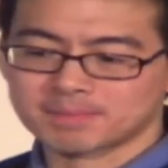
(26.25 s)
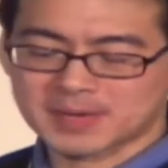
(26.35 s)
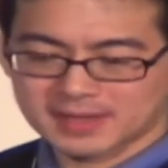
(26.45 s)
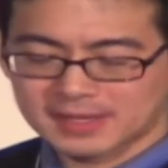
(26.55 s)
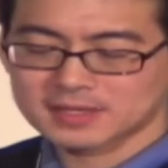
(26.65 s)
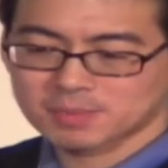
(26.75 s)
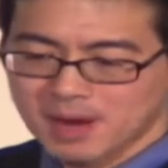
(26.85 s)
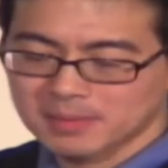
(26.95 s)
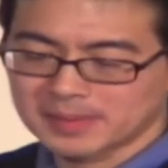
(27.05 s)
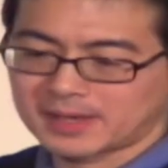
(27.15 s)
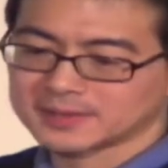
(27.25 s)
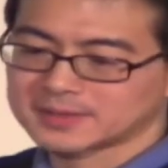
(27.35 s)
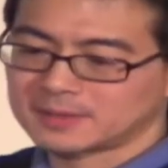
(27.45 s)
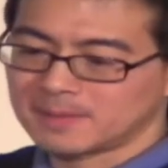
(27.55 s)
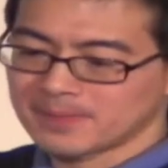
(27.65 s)
But I think it's probably
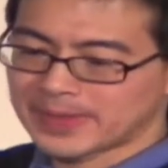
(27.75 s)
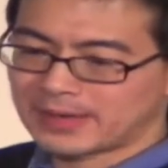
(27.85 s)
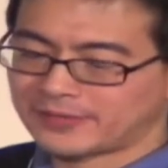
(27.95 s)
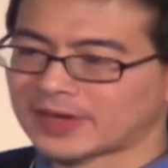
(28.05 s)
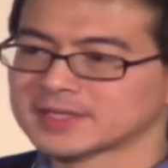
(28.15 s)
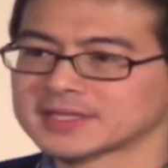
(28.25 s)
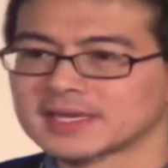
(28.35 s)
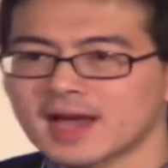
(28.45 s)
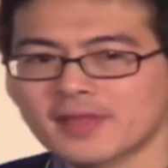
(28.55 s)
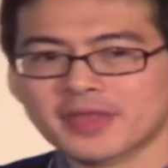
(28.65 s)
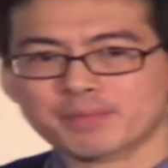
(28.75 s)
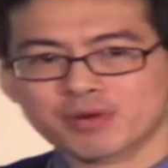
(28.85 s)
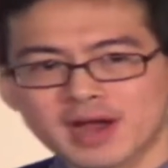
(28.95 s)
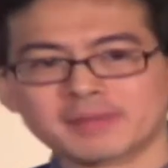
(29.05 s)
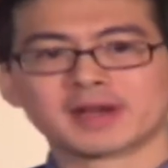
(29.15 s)
also fair to say not the
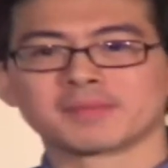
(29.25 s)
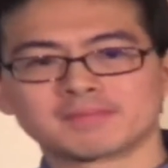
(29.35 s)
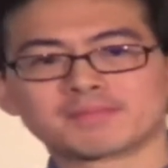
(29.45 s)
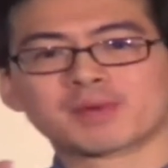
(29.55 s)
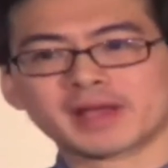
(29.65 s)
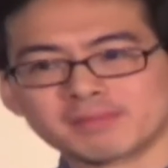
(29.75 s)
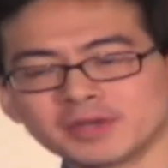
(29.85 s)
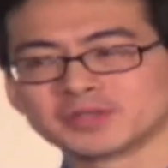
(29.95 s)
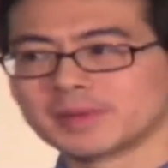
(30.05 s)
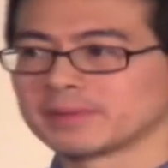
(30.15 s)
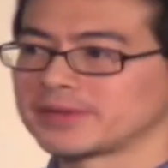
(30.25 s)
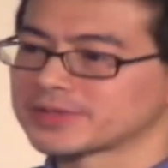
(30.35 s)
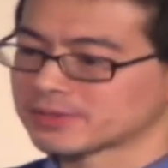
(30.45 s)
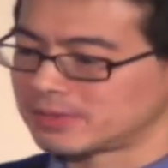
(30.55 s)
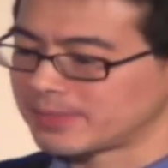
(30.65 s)
primary probably most people in
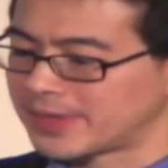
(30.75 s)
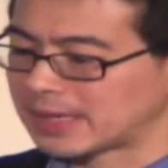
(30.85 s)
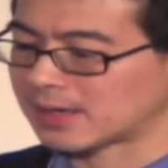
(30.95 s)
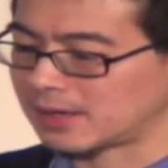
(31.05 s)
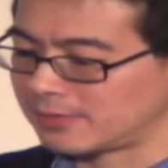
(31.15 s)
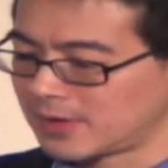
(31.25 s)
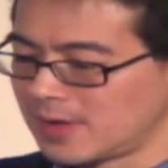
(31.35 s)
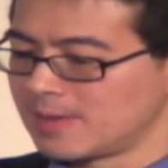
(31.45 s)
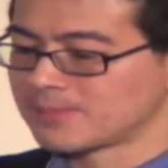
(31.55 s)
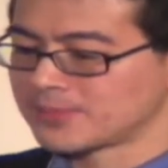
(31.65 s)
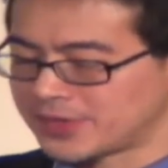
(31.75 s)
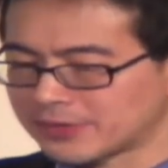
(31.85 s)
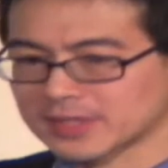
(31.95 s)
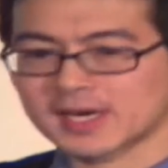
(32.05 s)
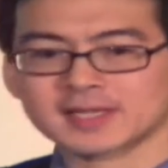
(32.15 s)
this room think of
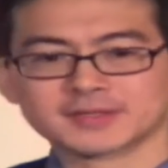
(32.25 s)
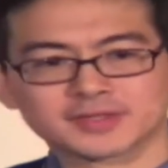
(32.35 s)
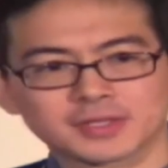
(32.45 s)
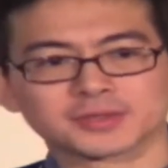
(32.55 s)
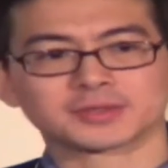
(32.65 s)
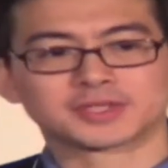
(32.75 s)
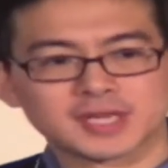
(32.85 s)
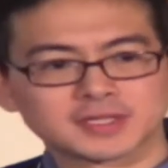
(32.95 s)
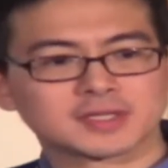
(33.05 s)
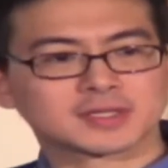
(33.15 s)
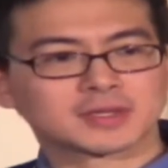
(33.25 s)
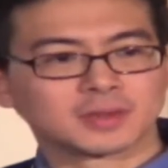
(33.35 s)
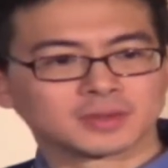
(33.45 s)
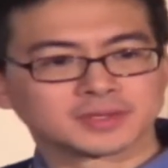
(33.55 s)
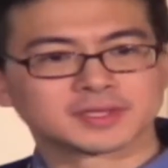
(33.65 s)
different kinds of social justice
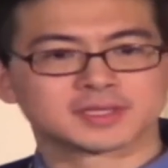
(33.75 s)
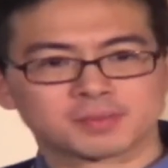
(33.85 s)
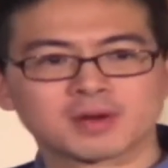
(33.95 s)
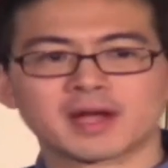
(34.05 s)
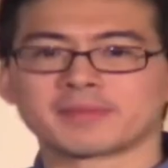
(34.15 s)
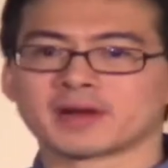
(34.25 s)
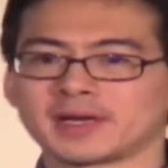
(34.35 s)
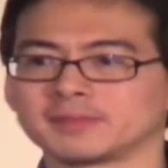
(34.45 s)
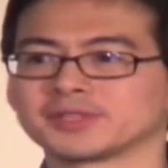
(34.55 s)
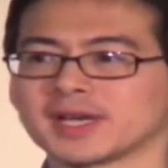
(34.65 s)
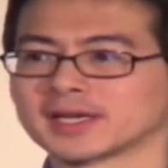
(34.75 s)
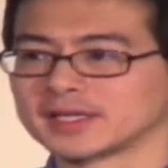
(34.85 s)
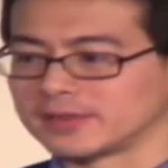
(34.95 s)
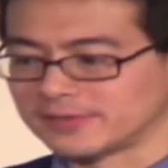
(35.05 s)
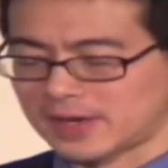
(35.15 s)
goals as the primary
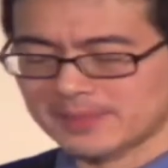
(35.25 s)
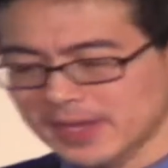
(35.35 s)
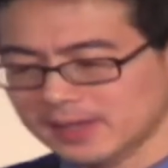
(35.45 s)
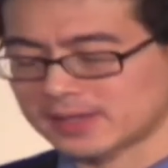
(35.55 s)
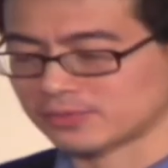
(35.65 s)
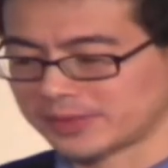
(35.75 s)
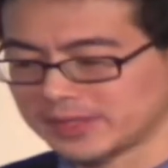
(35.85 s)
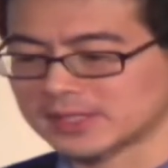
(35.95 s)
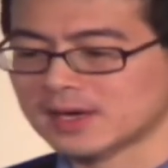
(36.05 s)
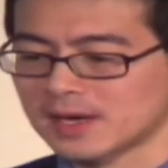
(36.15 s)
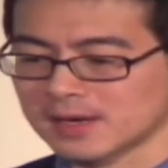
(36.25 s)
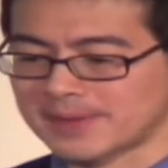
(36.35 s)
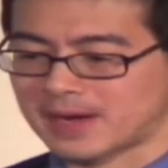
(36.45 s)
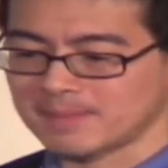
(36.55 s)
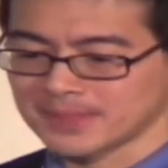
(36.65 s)
objective. I'm not going to really talk
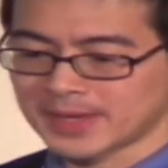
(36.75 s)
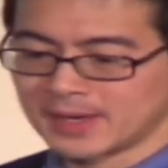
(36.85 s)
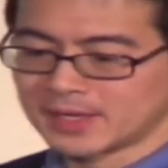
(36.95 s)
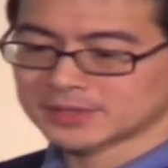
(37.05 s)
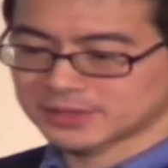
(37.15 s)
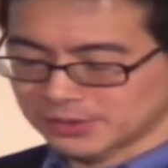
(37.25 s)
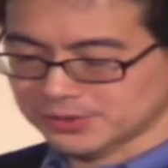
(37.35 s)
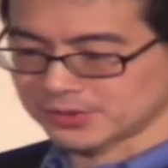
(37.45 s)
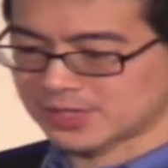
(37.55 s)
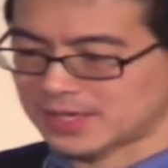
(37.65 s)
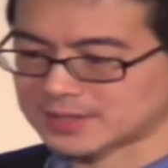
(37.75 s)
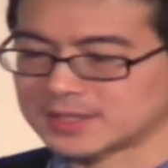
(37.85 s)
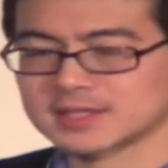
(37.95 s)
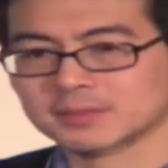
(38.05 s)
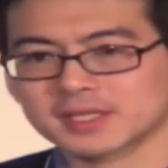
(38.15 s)
about social
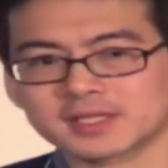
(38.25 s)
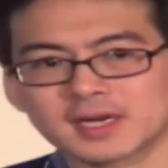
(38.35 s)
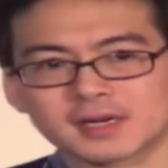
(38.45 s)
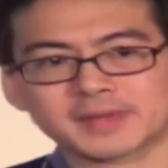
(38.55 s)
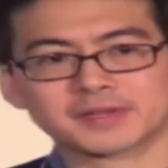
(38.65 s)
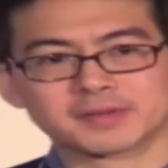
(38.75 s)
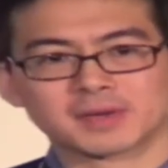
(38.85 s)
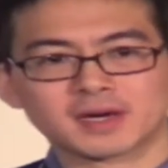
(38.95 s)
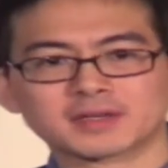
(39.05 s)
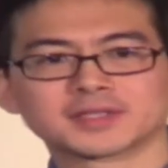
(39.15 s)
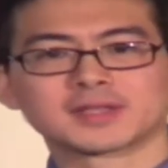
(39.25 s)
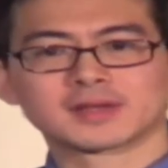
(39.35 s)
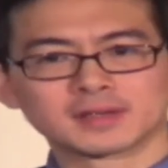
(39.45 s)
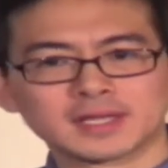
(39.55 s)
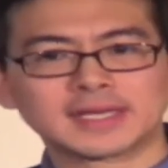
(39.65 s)
justice. I'm going to talk about democracy.
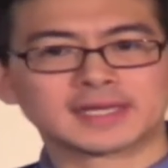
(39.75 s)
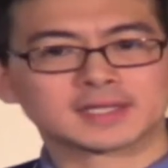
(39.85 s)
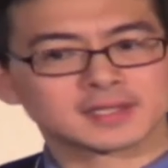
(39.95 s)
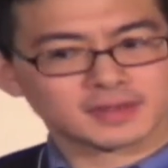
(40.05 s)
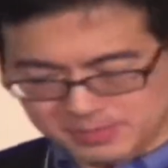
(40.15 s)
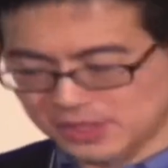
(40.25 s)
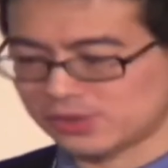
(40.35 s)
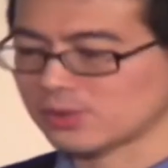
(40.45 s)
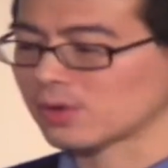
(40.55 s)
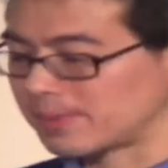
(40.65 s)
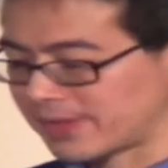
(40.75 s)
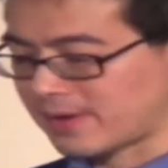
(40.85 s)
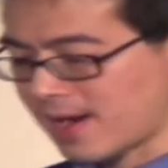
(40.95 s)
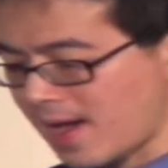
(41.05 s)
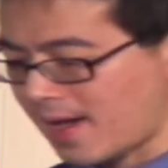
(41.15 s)
They're linked, to be sure, but
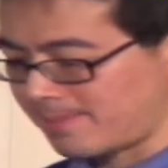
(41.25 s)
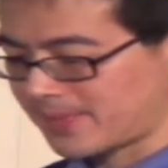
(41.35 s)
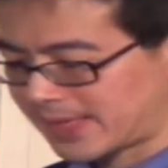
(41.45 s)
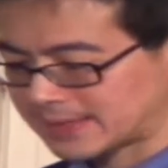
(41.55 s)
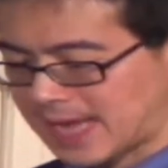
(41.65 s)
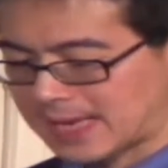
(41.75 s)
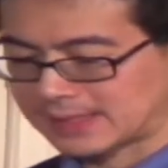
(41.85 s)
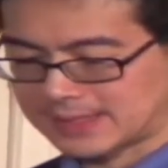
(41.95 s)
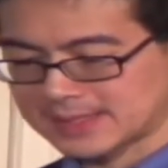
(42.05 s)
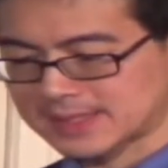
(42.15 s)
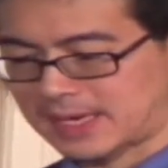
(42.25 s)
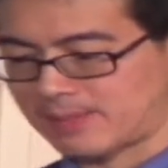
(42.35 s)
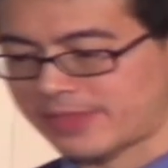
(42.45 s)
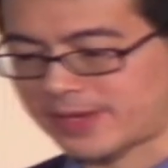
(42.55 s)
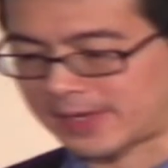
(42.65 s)
they're not exactly the
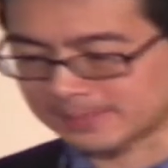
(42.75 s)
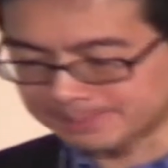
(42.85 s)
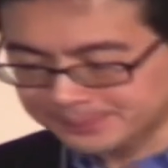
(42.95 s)
same thing.